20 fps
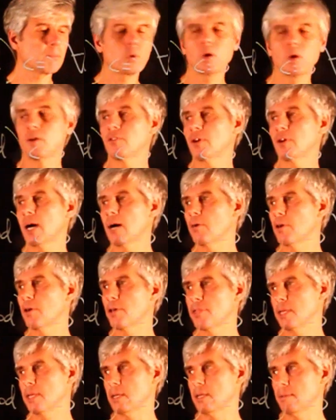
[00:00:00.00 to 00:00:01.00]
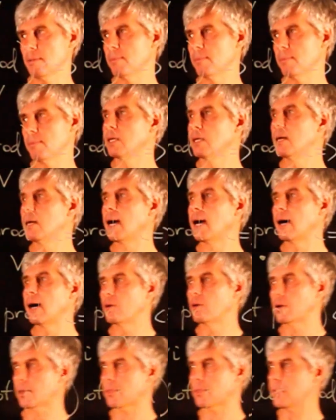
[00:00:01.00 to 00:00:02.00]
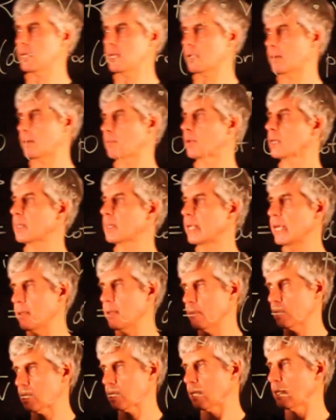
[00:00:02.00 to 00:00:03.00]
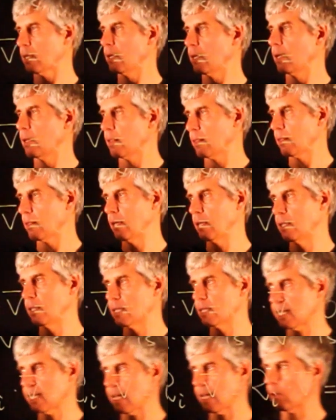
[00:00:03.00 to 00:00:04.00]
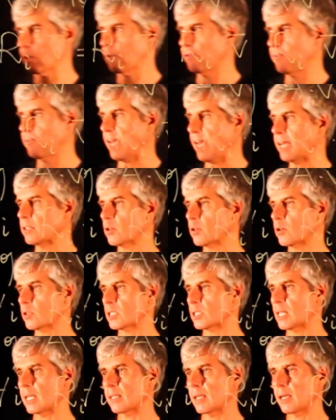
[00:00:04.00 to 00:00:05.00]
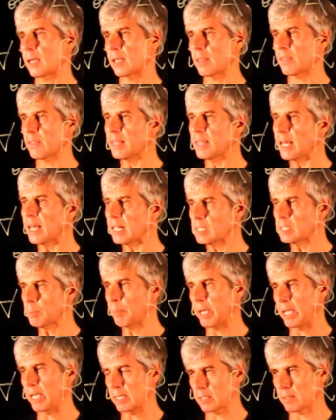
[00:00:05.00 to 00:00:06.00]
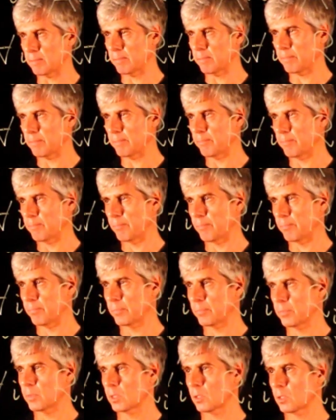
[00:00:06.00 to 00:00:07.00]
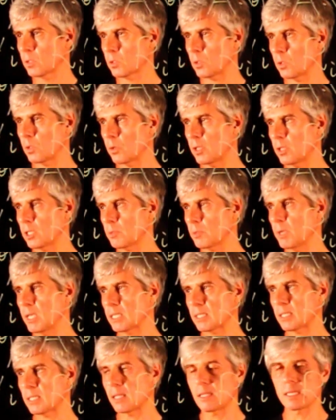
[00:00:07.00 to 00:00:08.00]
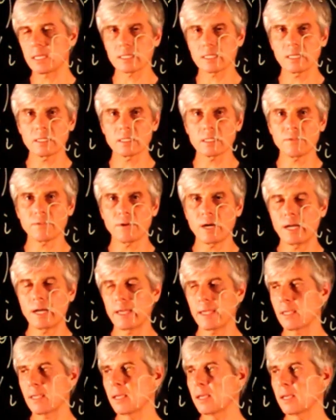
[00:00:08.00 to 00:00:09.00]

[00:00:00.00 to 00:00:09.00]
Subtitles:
of our theorem. Our theorem claims that the set of vectors that are in the null space, so this means that they satisfy